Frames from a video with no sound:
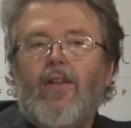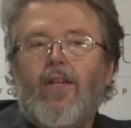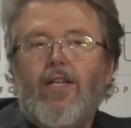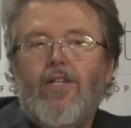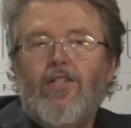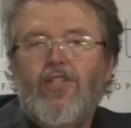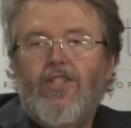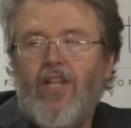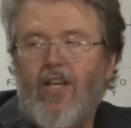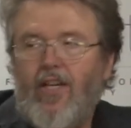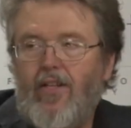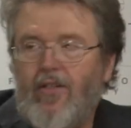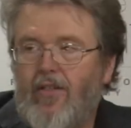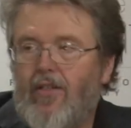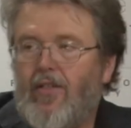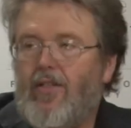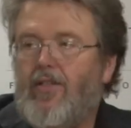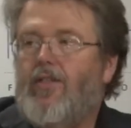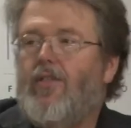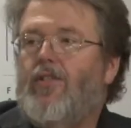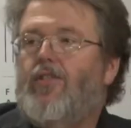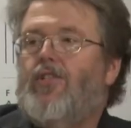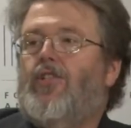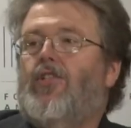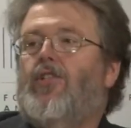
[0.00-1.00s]
they
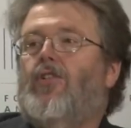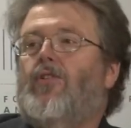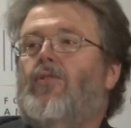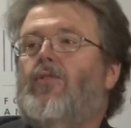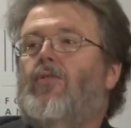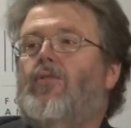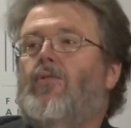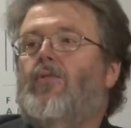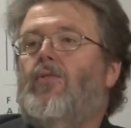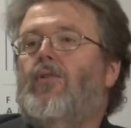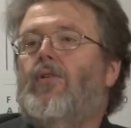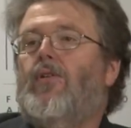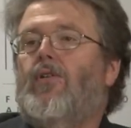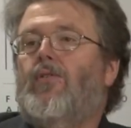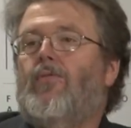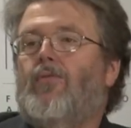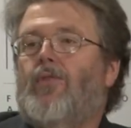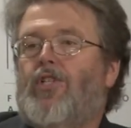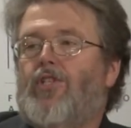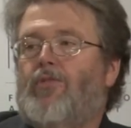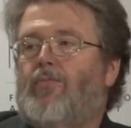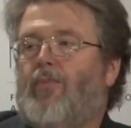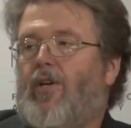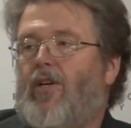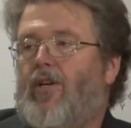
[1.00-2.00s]
tended to
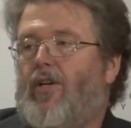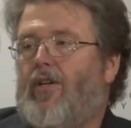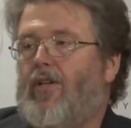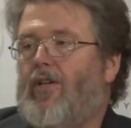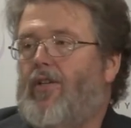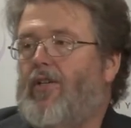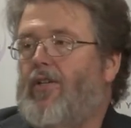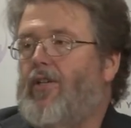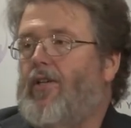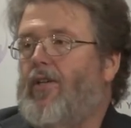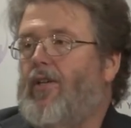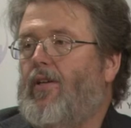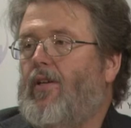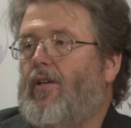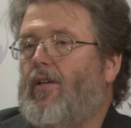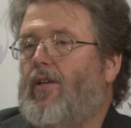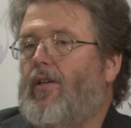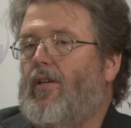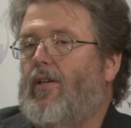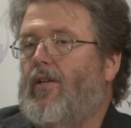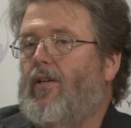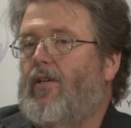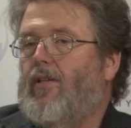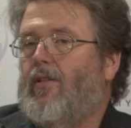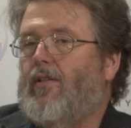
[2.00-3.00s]
respond
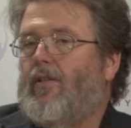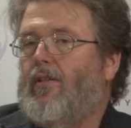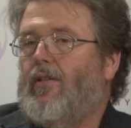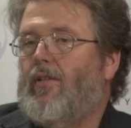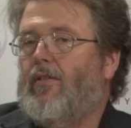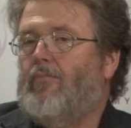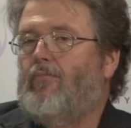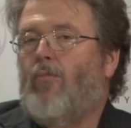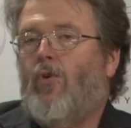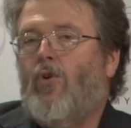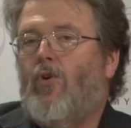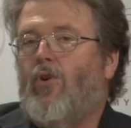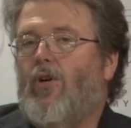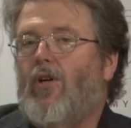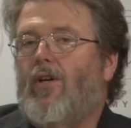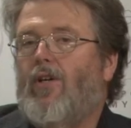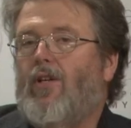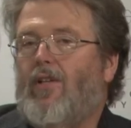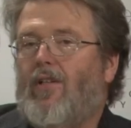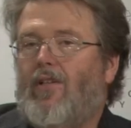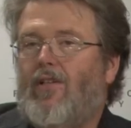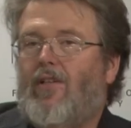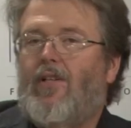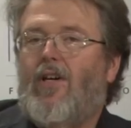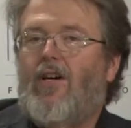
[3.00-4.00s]

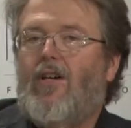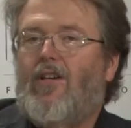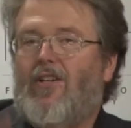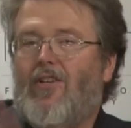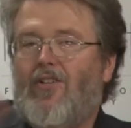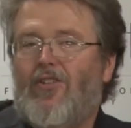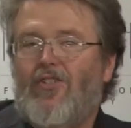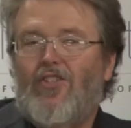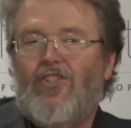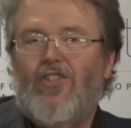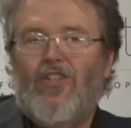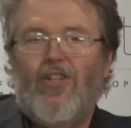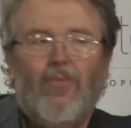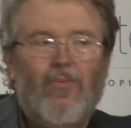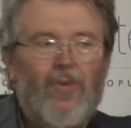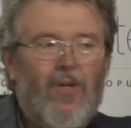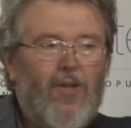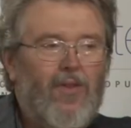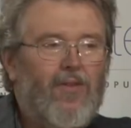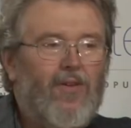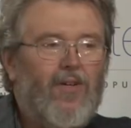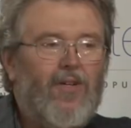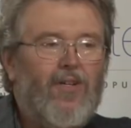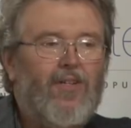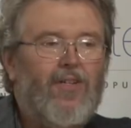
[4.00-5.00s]
more large than
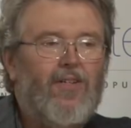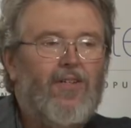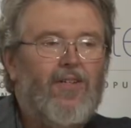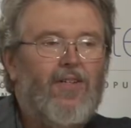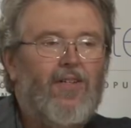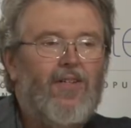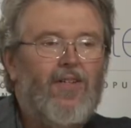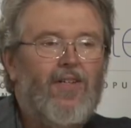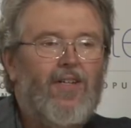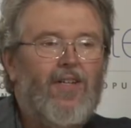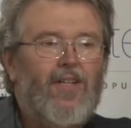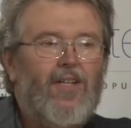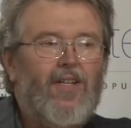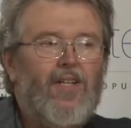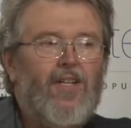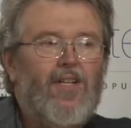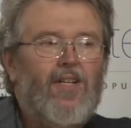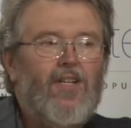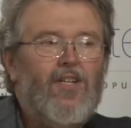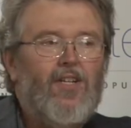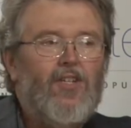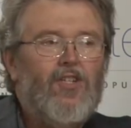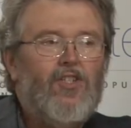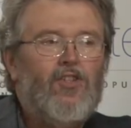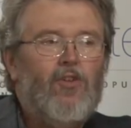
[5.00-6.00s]
we thought.
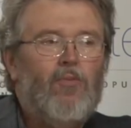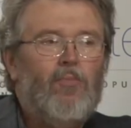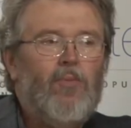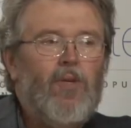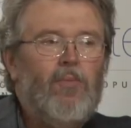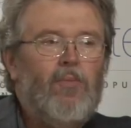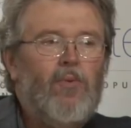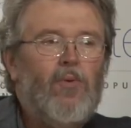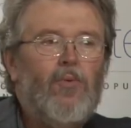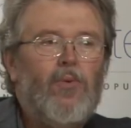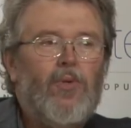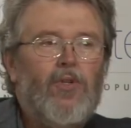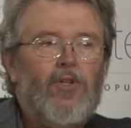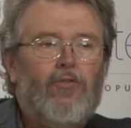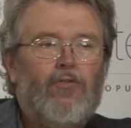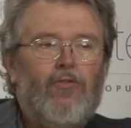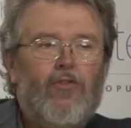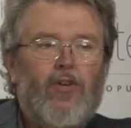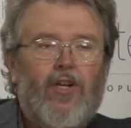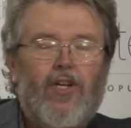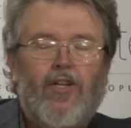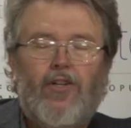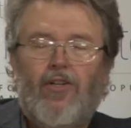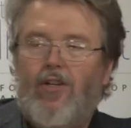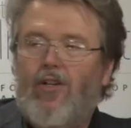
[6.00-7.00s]
So people would
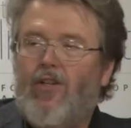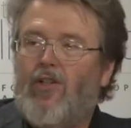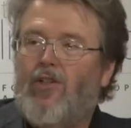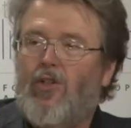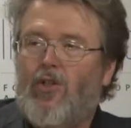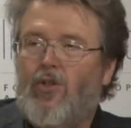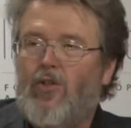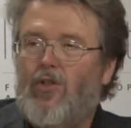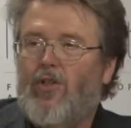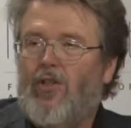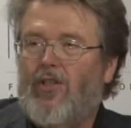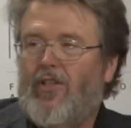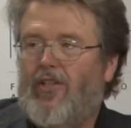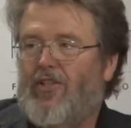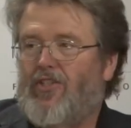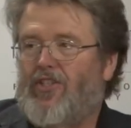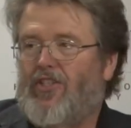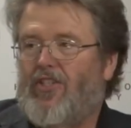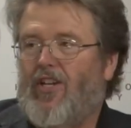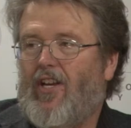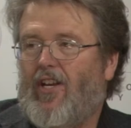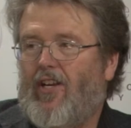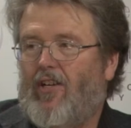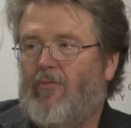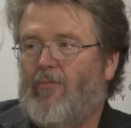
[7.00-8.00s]
define local
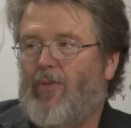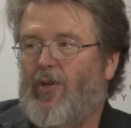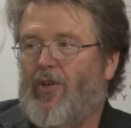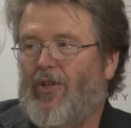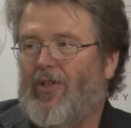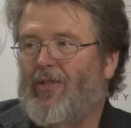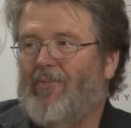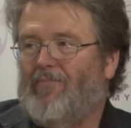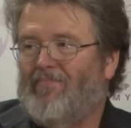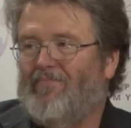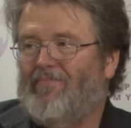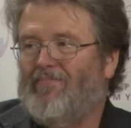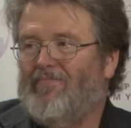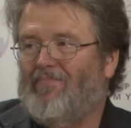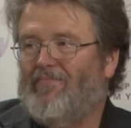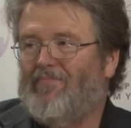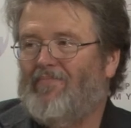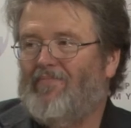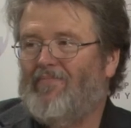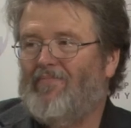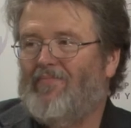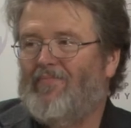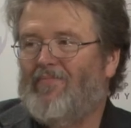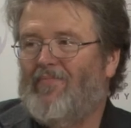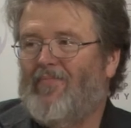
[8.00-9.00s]
as Alberta,
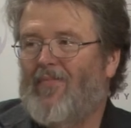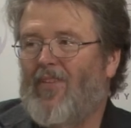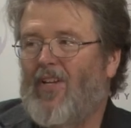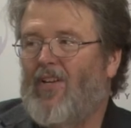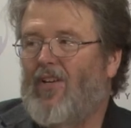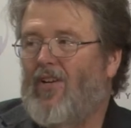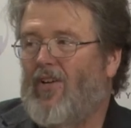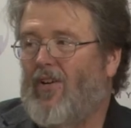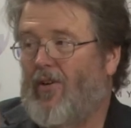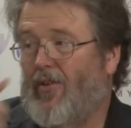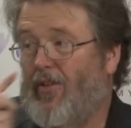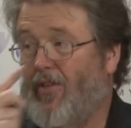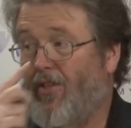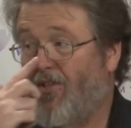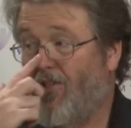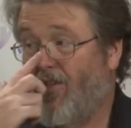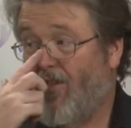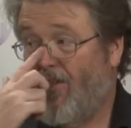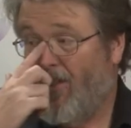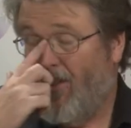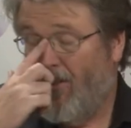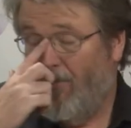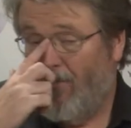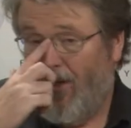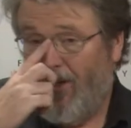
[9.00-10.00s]
or they
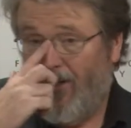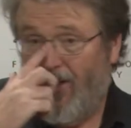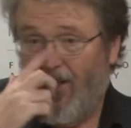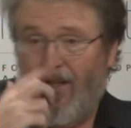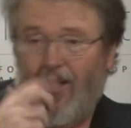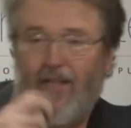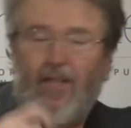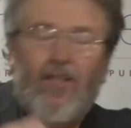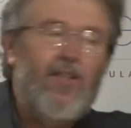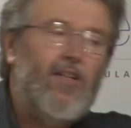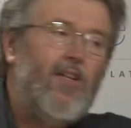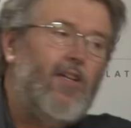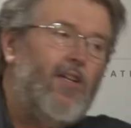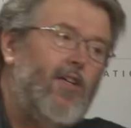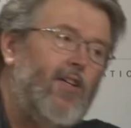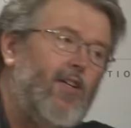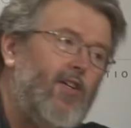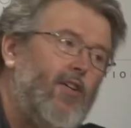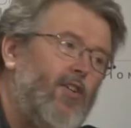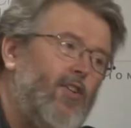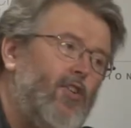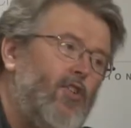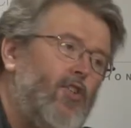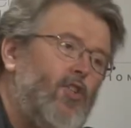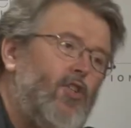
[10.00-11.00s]
talk about a
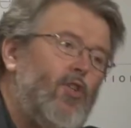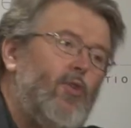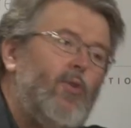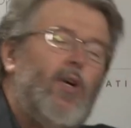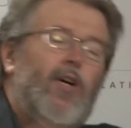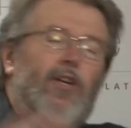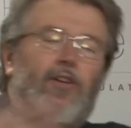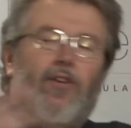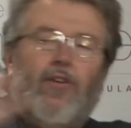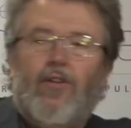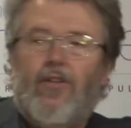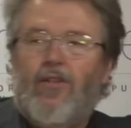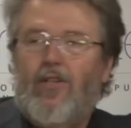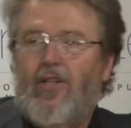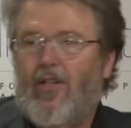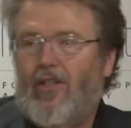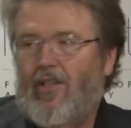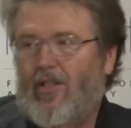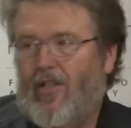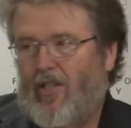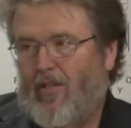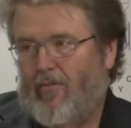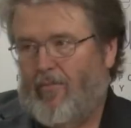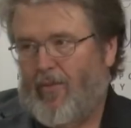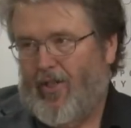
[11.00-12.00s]
200
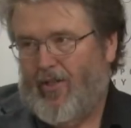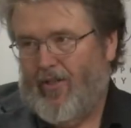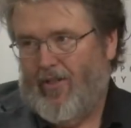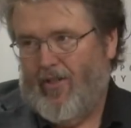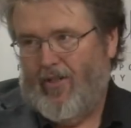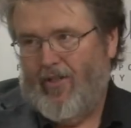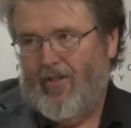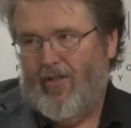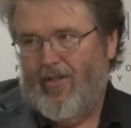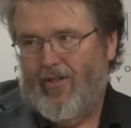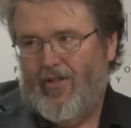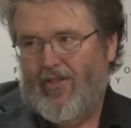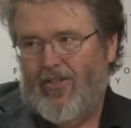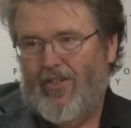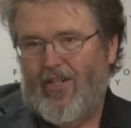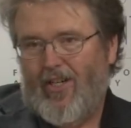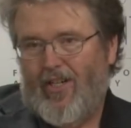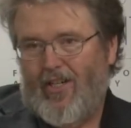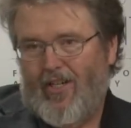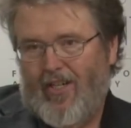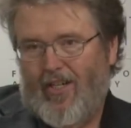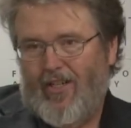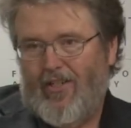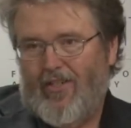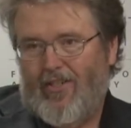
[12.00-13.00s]
kilometer
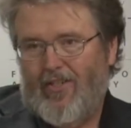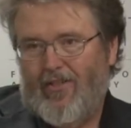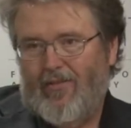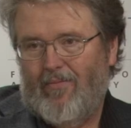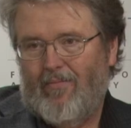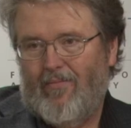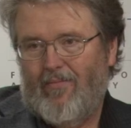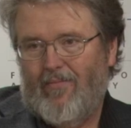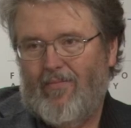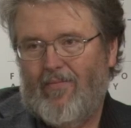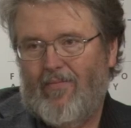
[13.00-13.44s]
diet.